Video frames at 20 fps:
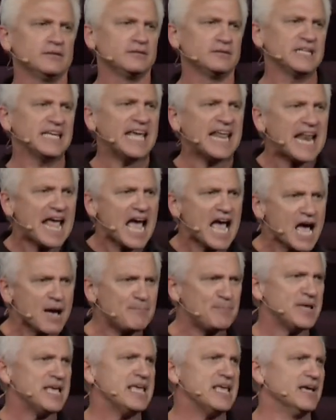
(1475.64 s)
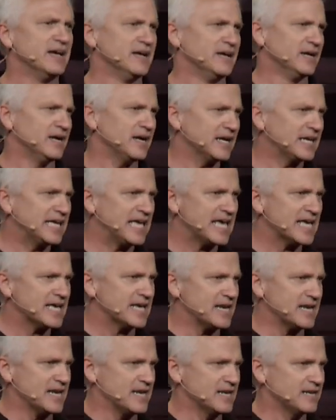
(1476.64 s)
to get happy
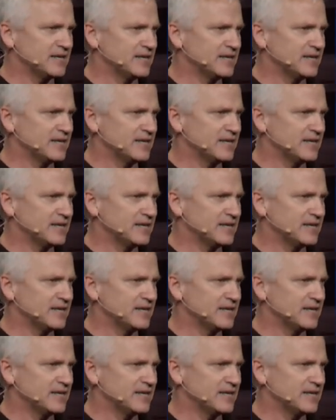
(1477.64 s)
again.